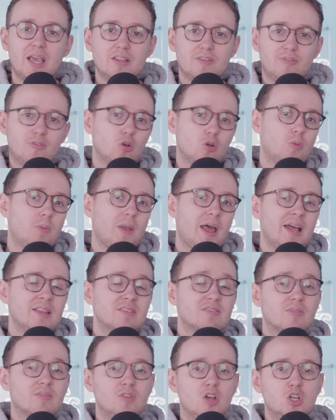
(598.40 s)
the floor
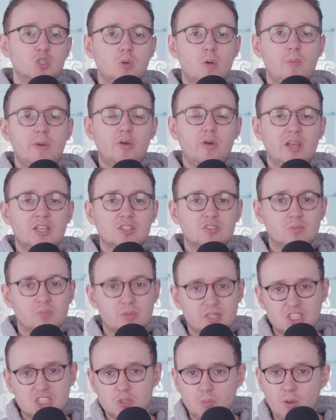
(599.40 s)
plans of notable buildings from
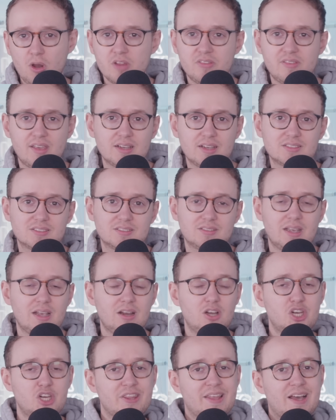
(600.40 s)
British politics,
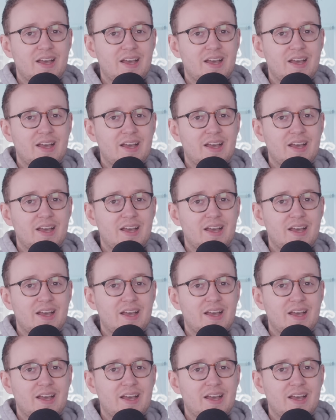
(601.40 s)
including the